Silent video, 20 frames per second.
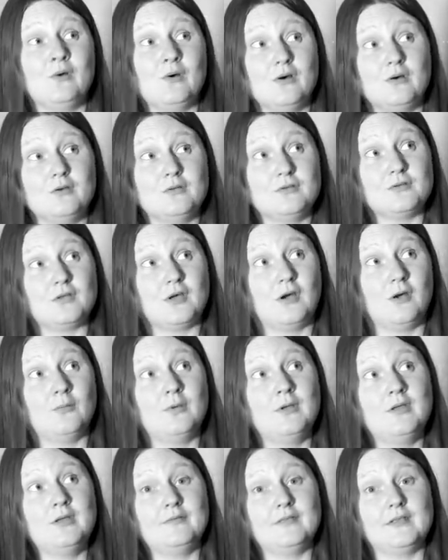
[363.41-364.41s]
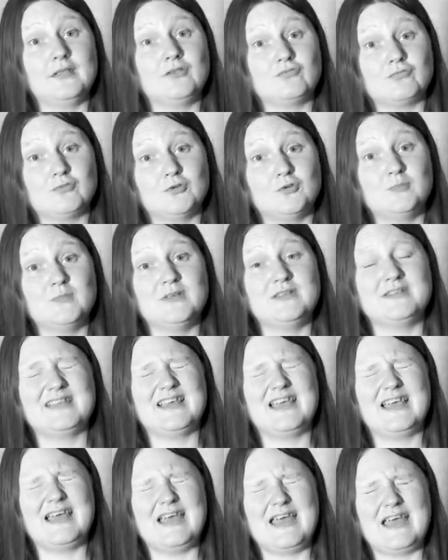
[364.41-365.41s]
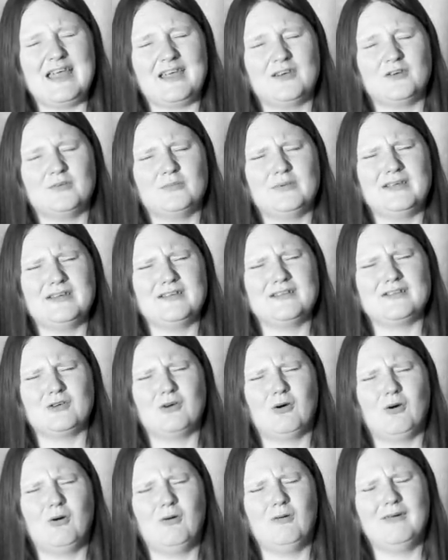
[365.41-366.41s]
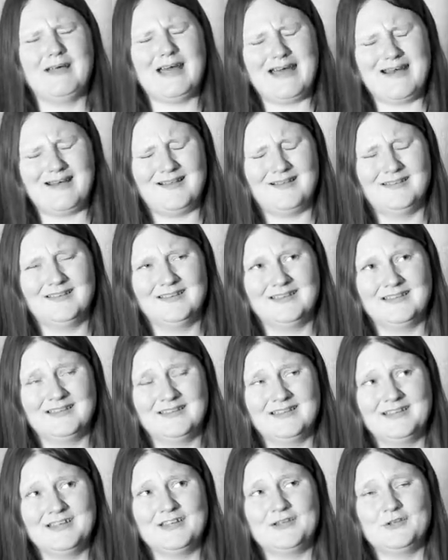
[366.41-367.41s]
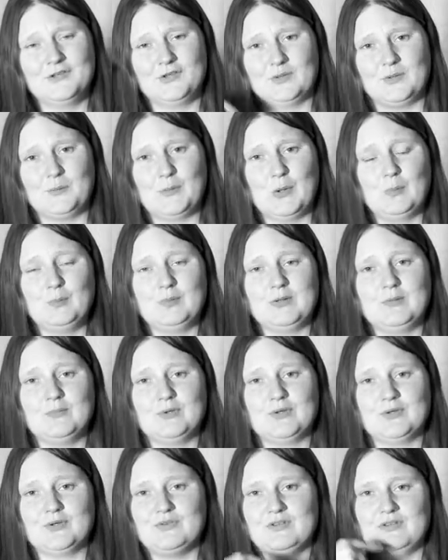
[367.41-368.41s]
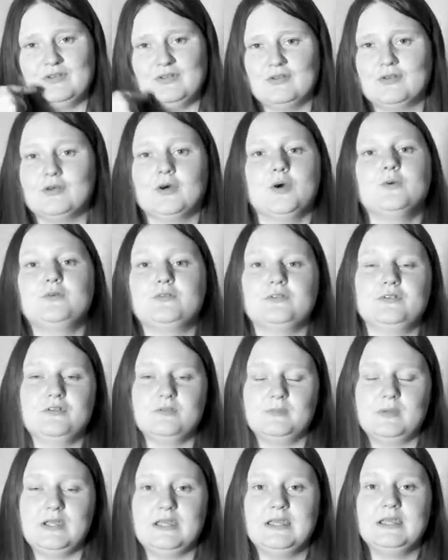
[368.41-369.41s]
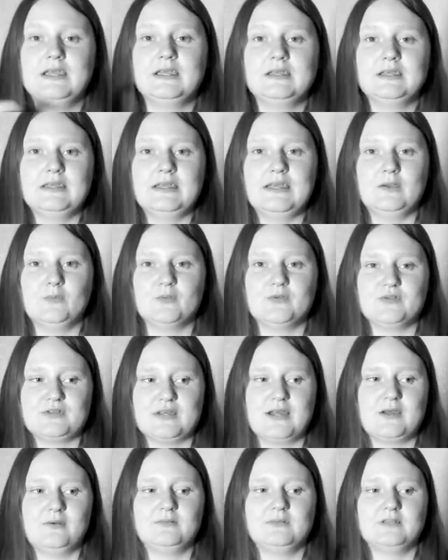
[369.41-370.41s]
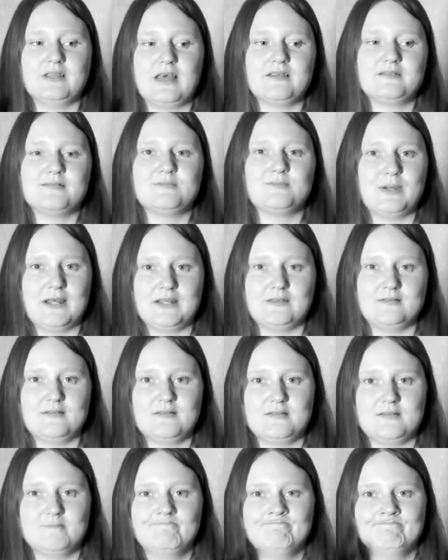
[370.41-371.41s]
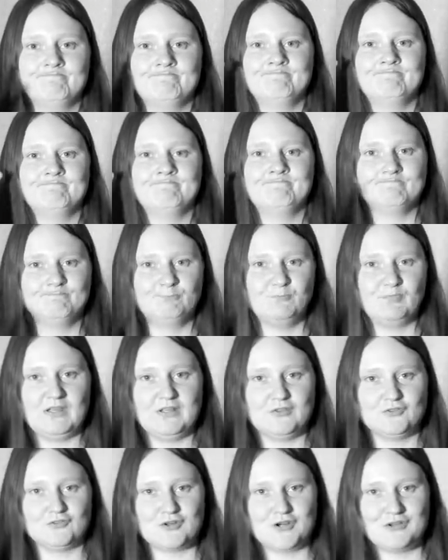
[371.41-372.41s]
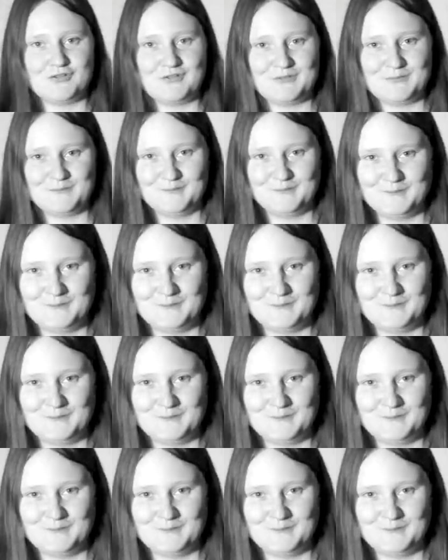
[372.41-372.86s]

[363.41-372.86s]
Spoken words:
Also, this room is echoey as all hell, so I'm hoping because this is closer to me it will sound less pants. Fingers crossed.